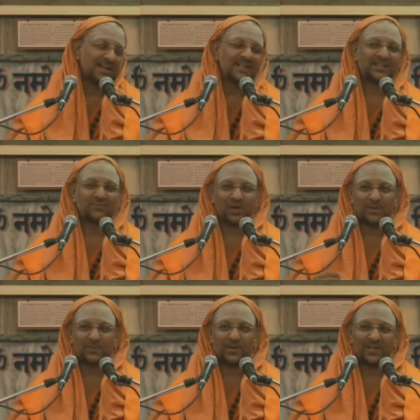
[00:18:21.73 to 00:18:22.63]
And in
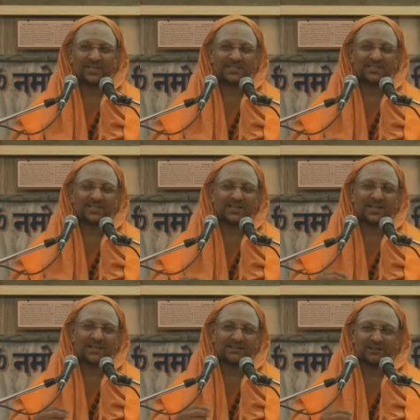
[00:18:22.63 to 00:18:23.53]
one place,
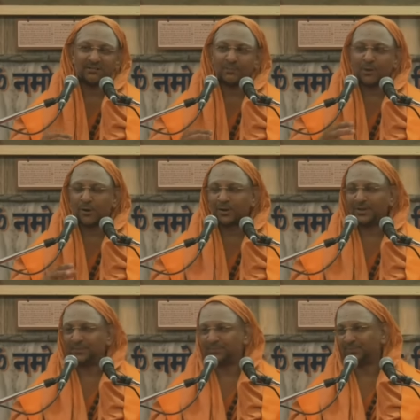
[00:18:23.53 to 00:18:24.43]
a young
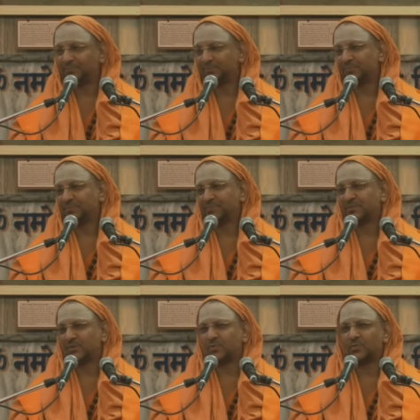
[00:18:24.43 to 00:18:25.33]
boy,
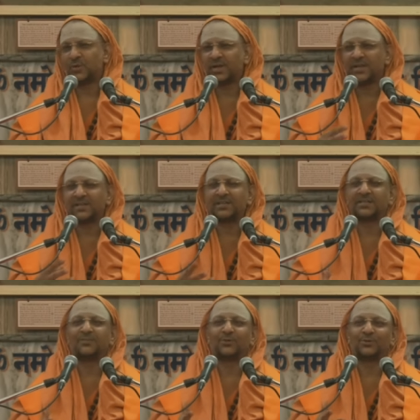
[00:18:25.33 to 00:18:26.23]
very
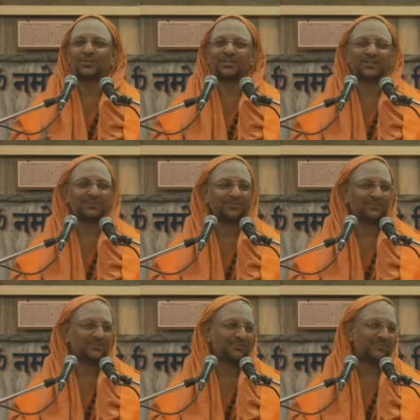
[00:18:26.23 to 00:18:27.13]
devoted,
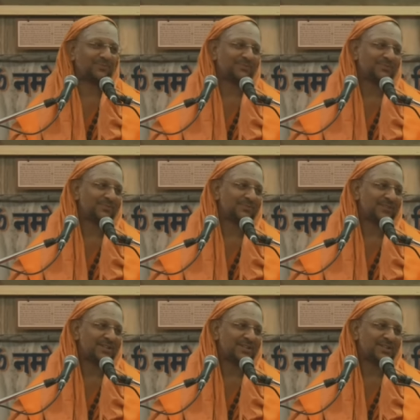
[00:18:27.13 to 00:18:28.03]

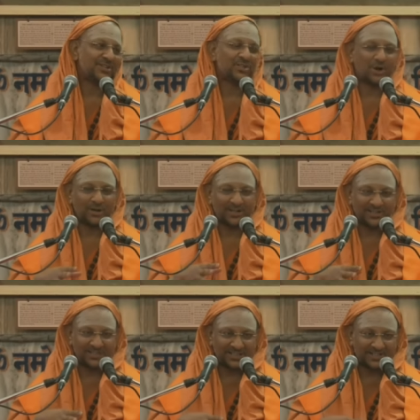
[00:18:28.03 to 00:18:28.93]
joined
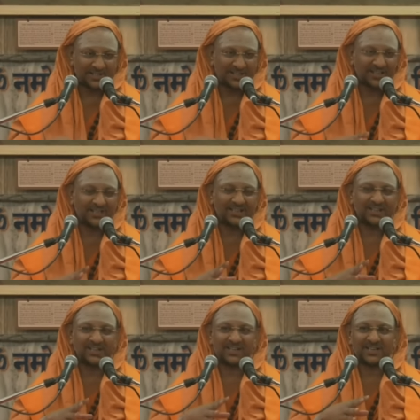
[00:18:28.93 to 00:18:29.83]
the
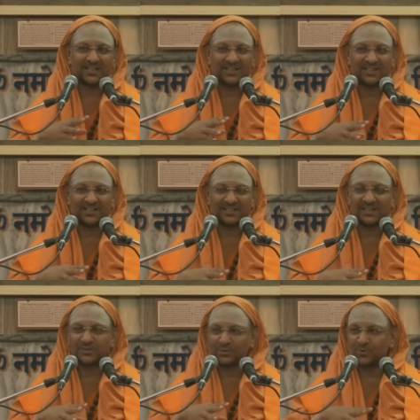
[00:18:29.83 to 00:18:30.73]

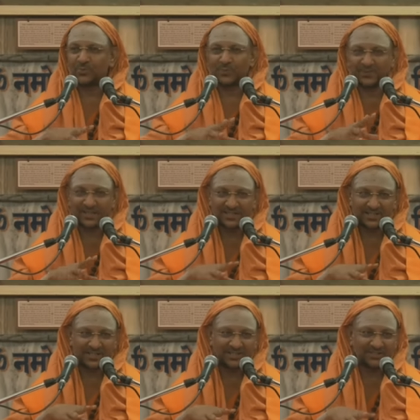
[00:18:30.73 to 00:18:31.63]
that group, that
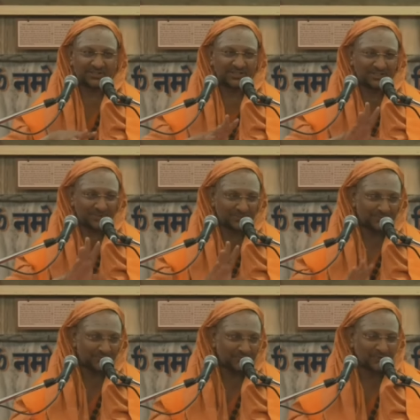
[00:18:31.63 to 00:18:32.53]
itinerary
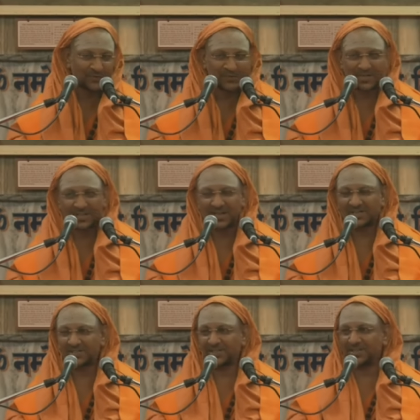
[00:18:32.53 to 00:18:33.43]
of
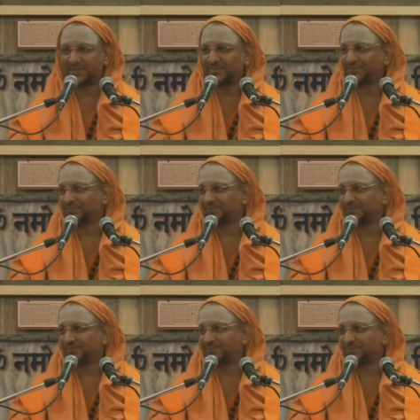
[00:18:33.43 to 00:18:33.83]
Shankaracharya.